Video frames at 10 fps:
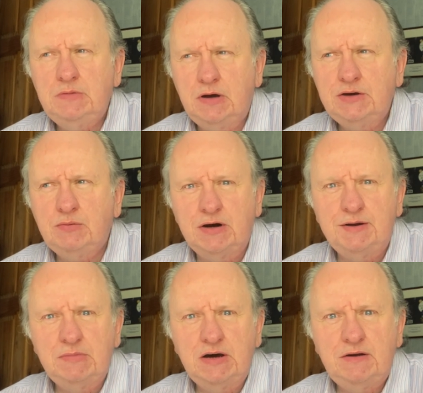I quite
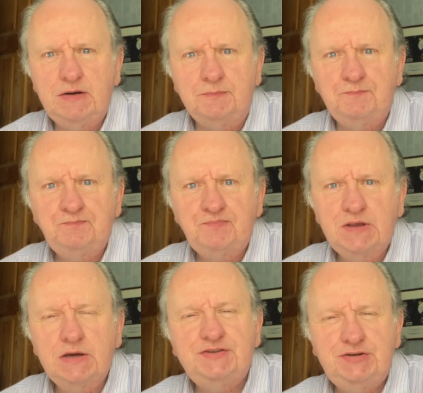admire him
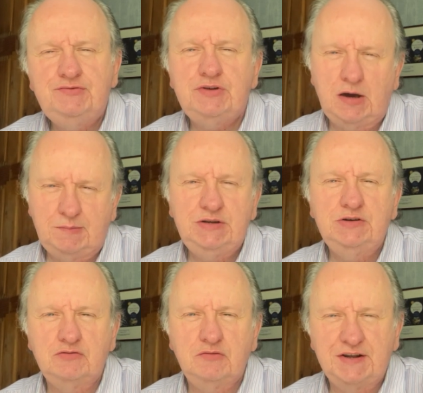because you know, I mean,
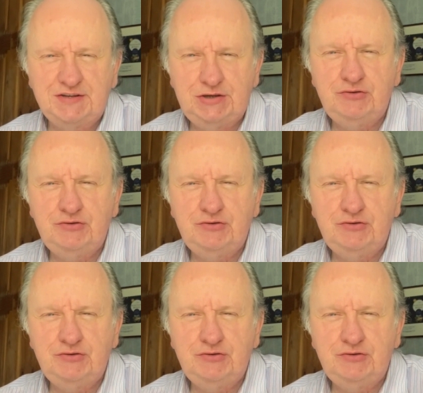you're a writer, you